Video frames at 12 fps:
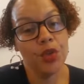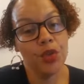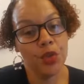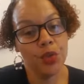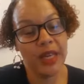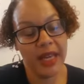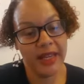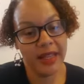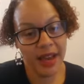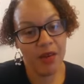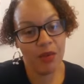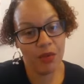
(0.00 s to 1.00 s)
do take
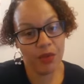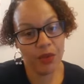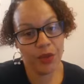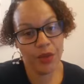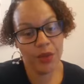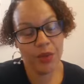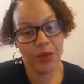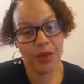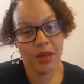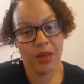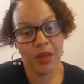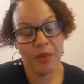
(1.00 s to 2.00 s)
care of you,
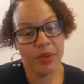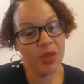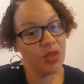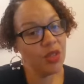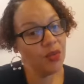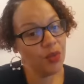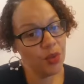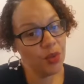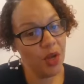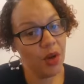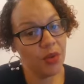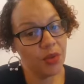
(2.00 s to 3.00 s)
because if you
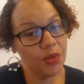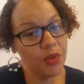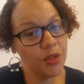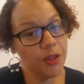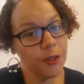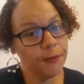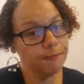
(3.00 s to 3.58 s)
don't,